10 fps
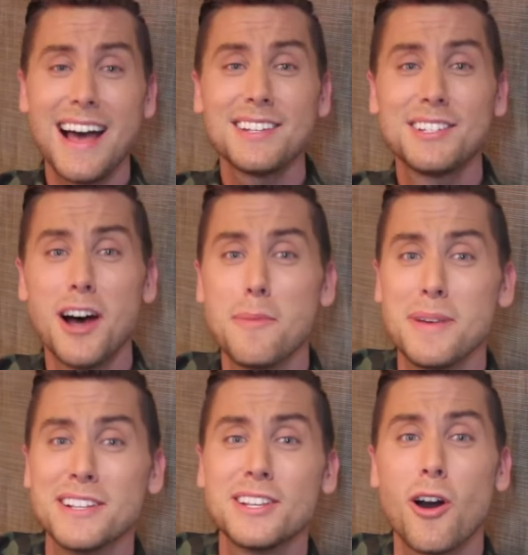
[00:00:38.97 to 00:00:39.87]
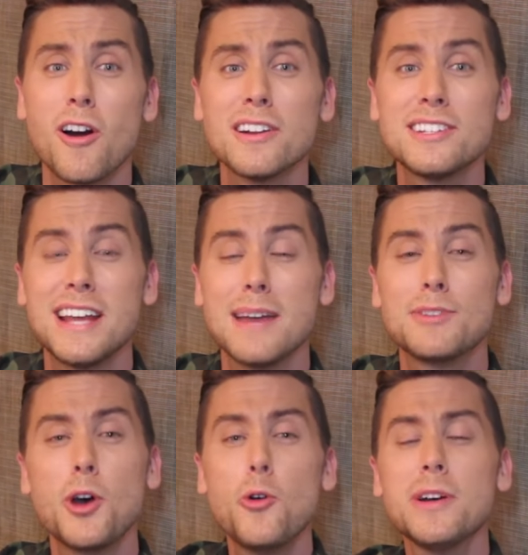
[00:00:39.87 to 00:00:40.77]
last up is the artist
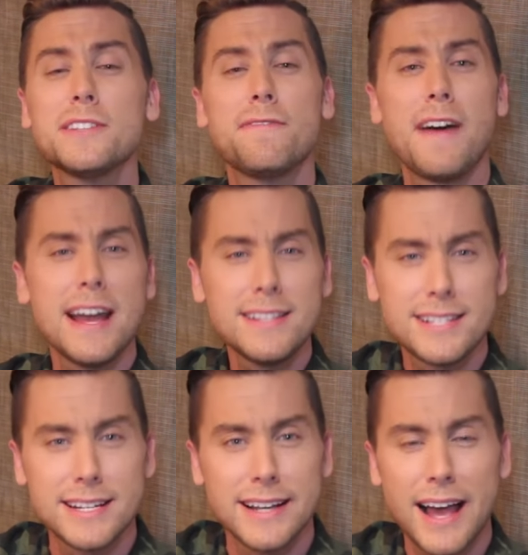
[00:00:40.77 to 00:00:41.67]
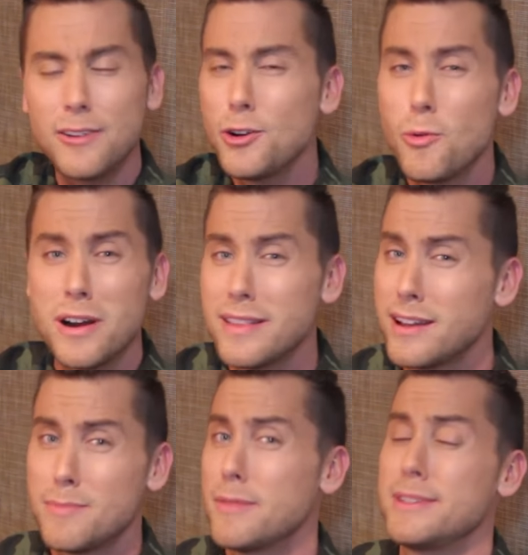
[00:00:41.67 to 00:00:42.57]
named Who Is Fancy. I don't know where
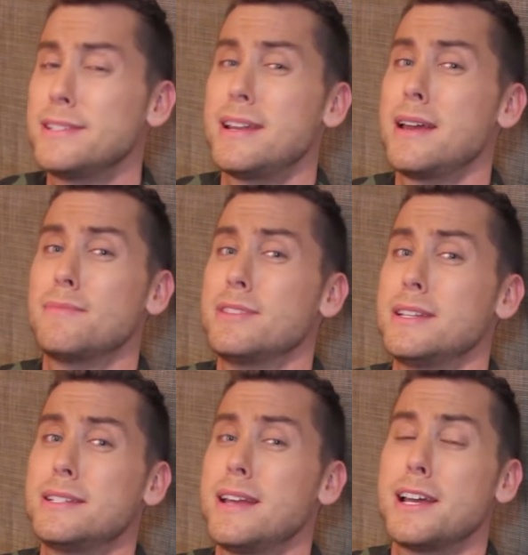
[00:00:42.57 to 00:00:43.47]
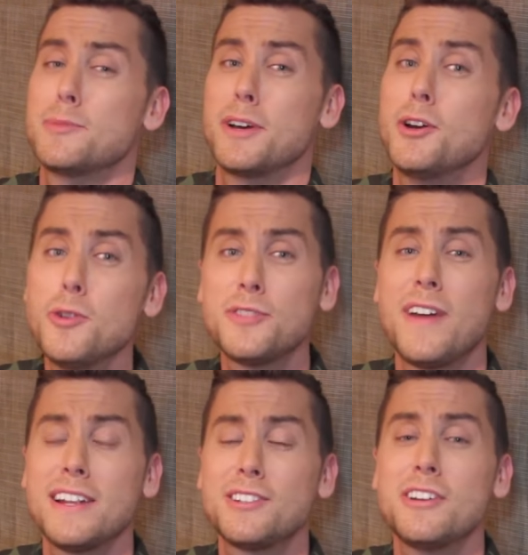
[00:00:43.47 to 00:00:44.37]
they come up with these names these days, but Who Is
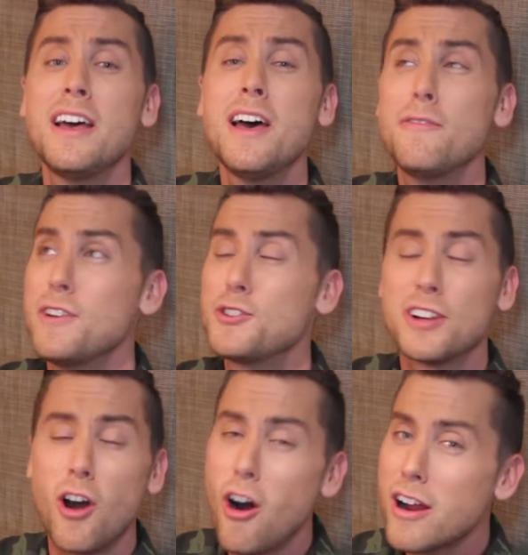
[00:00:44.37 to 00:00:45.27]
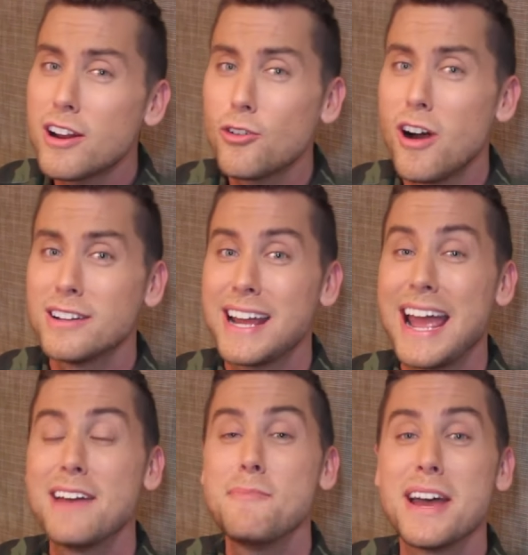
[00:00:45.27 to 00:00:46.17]
Fancy featuring Ariana
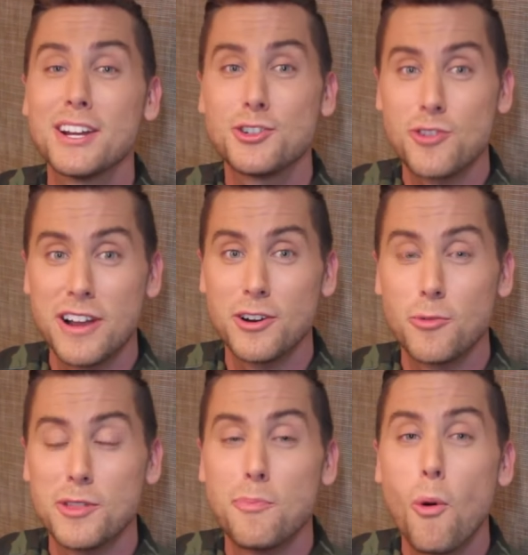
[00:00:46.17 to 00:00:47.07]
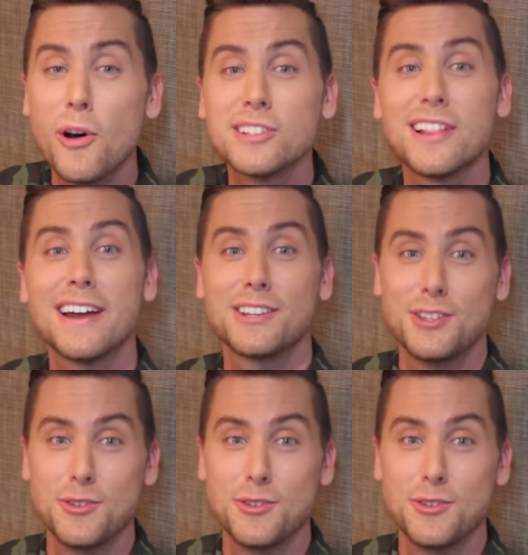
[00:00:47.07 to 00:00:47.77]
Grande and Meghan Trainor with Boys Like